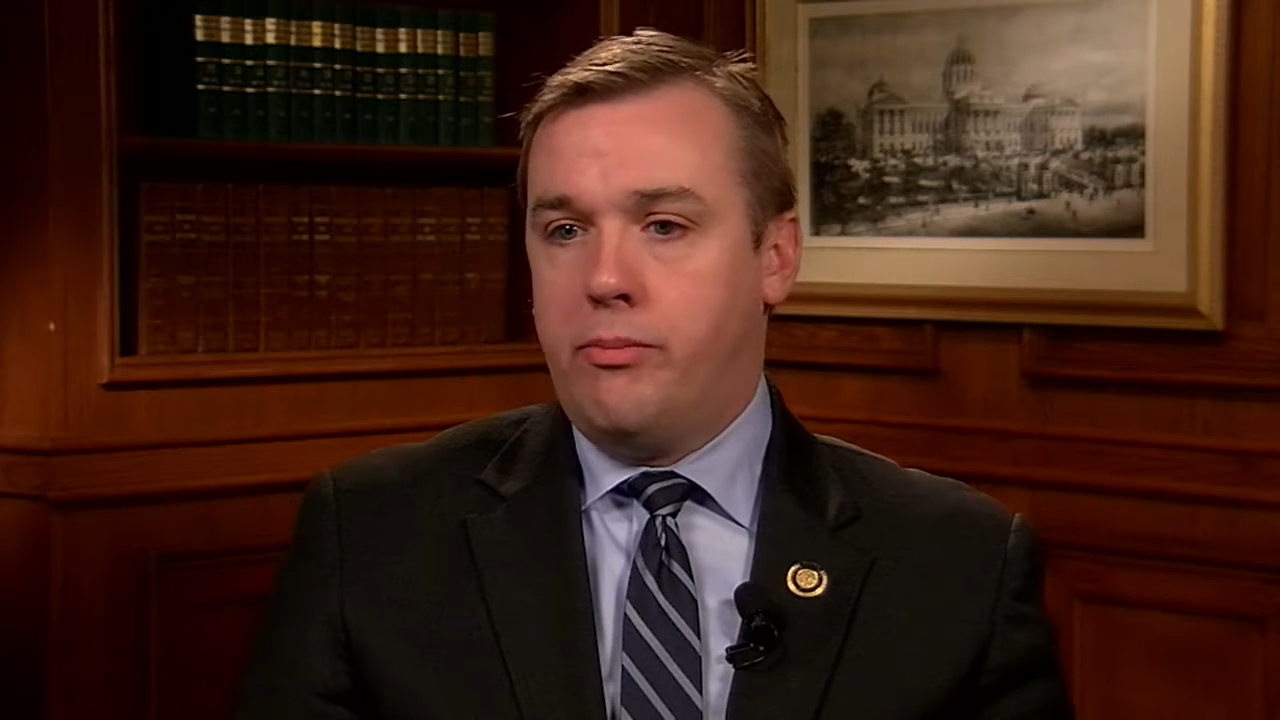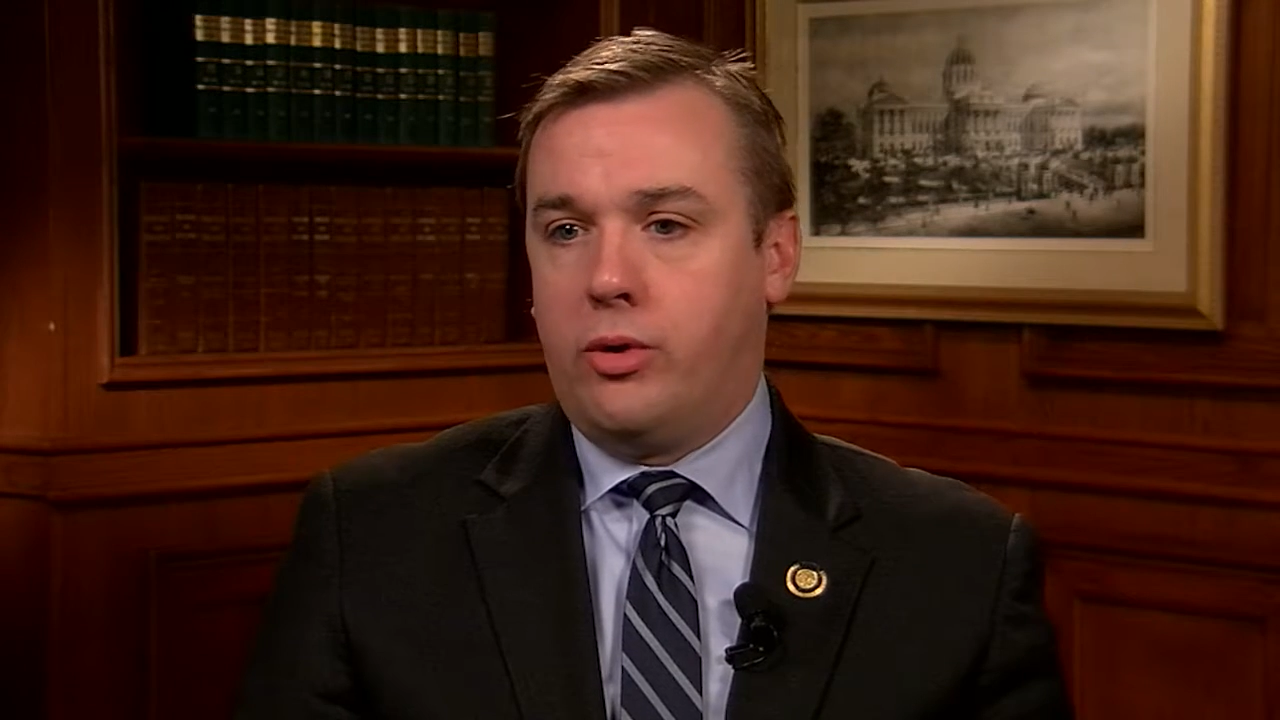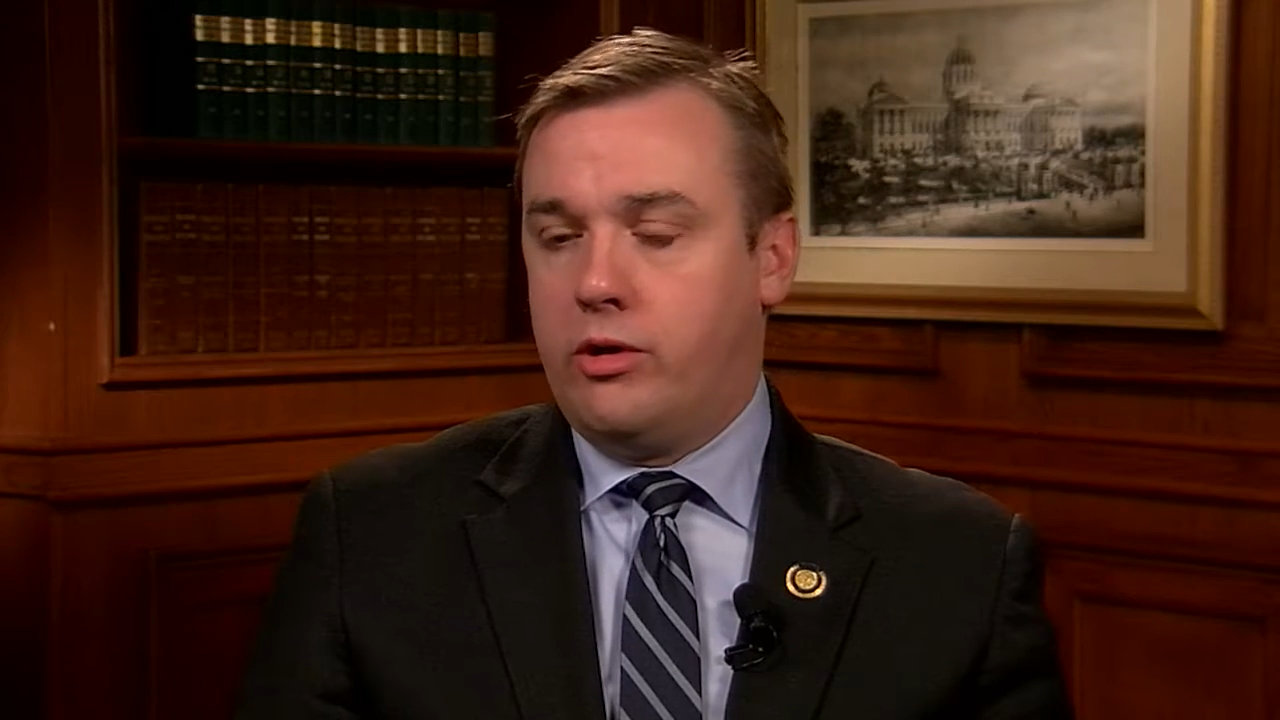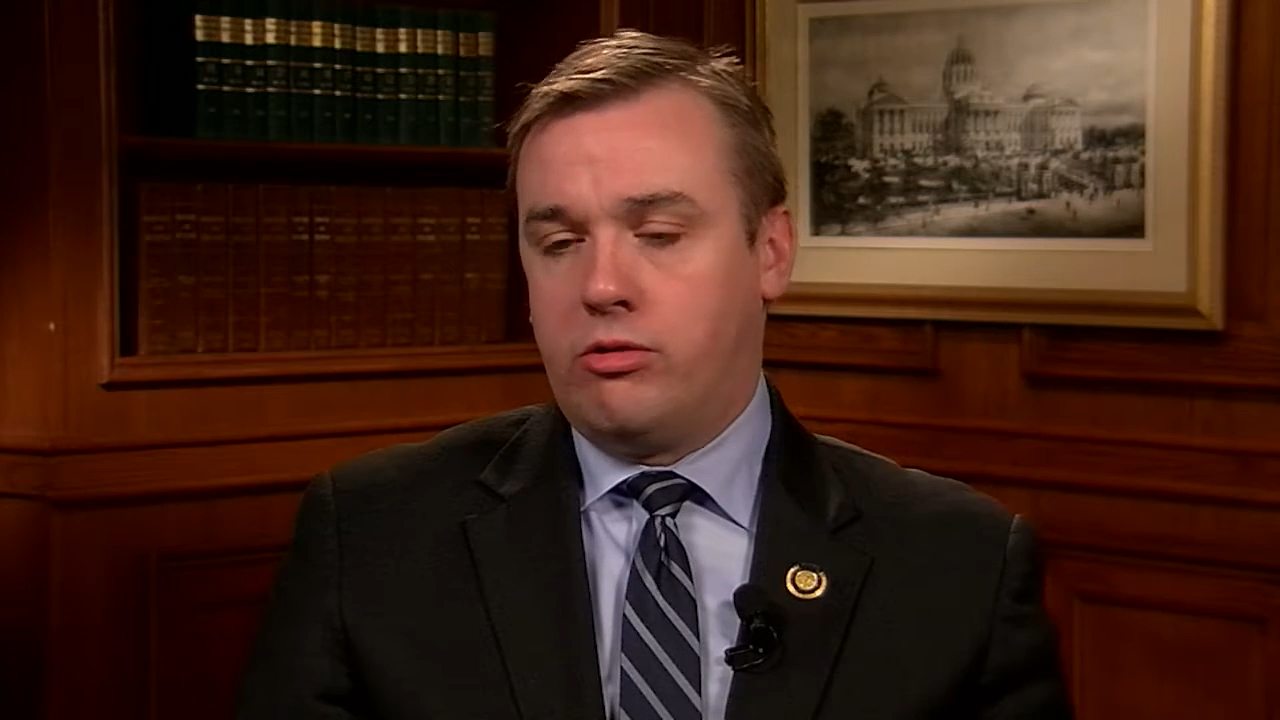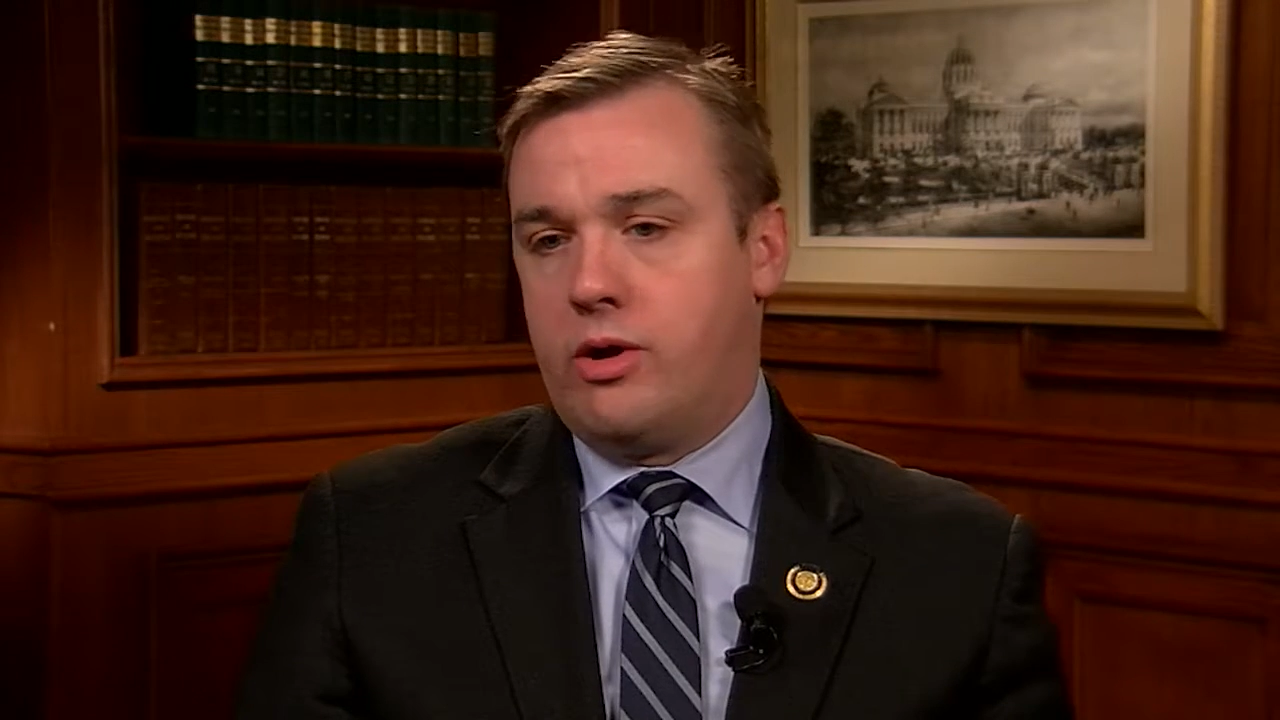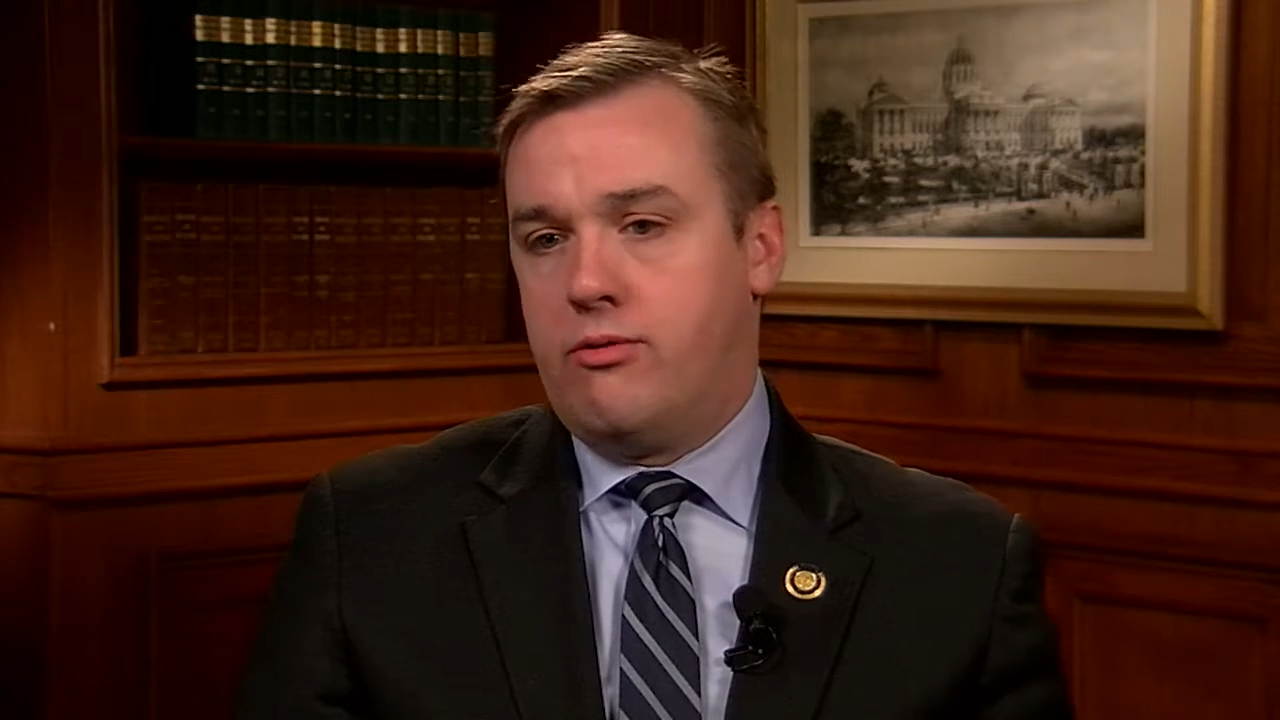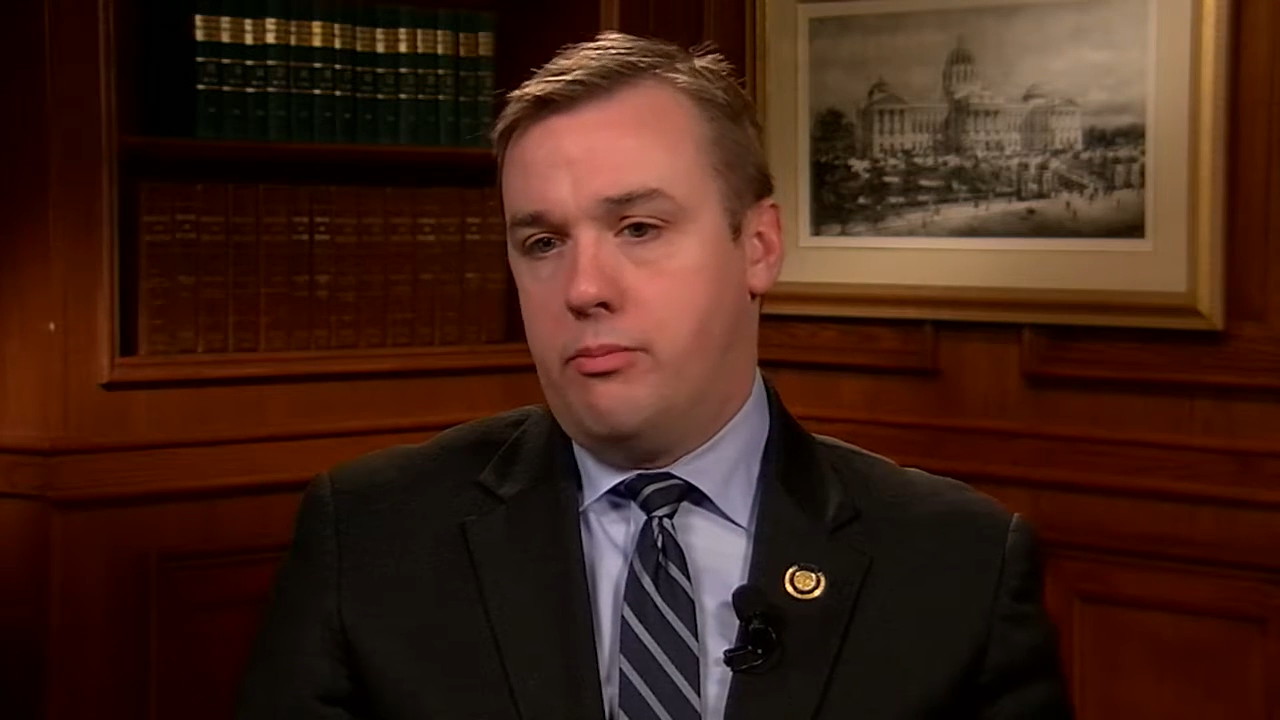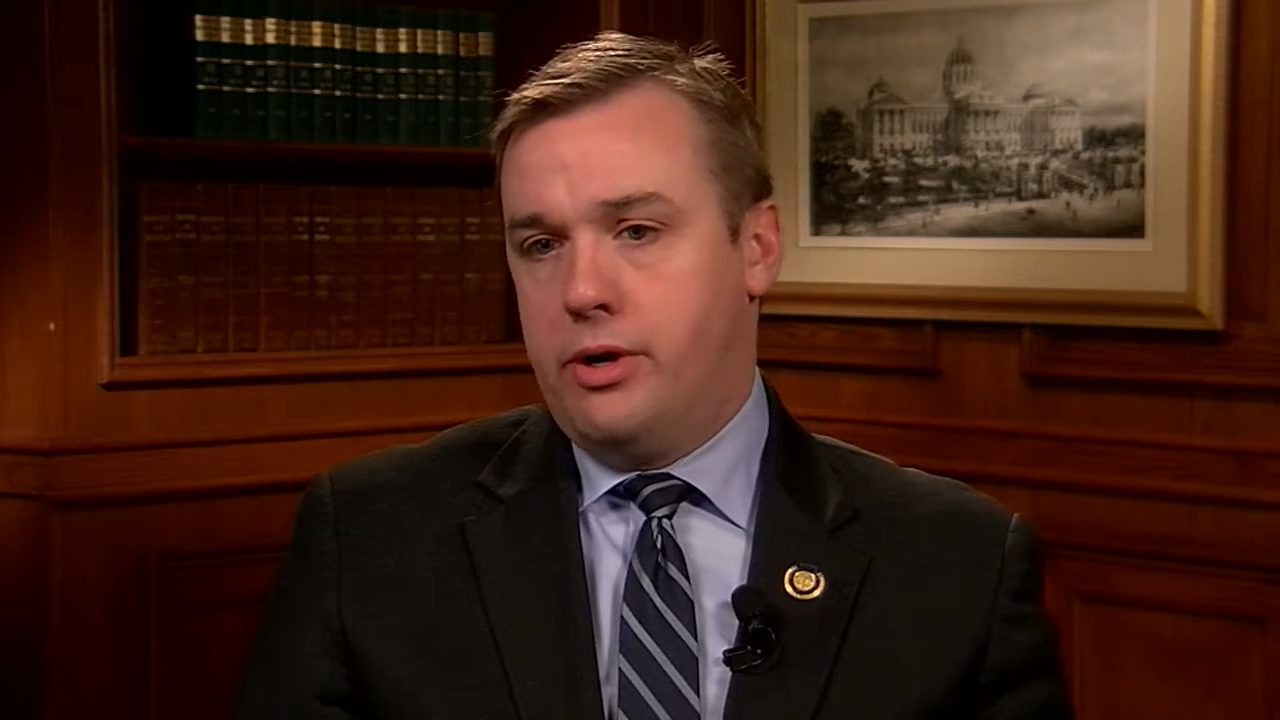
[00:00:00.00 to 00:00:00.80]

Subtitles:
buildings are ever